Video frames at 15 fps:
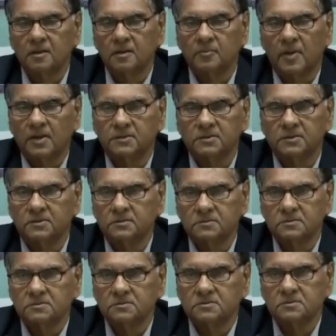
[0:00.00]
Imagine
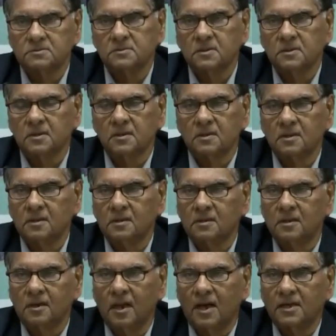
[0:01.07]
in
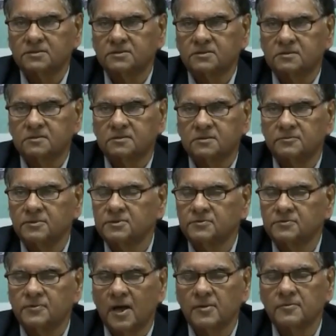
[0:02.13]
the last
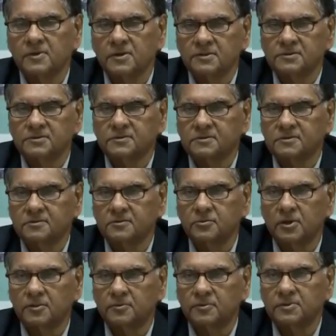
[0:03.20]
75 years,
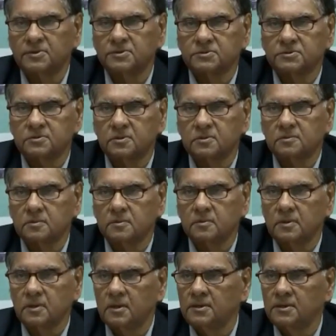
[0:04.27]
we have reached
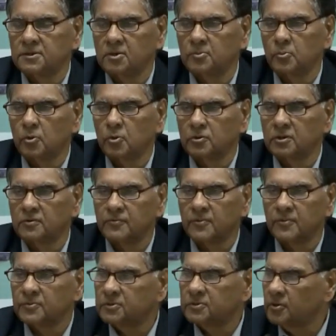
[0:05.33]
a little more than
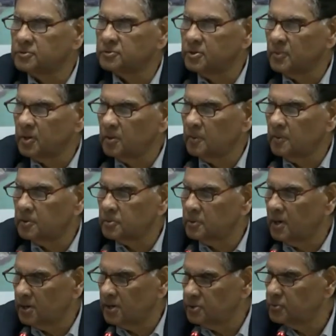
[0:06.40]
50,000 megawatt on
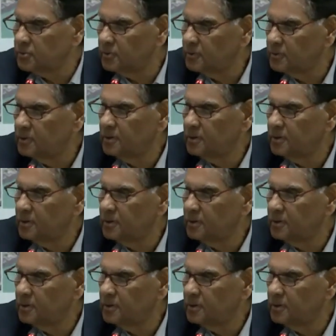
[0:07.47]
hydro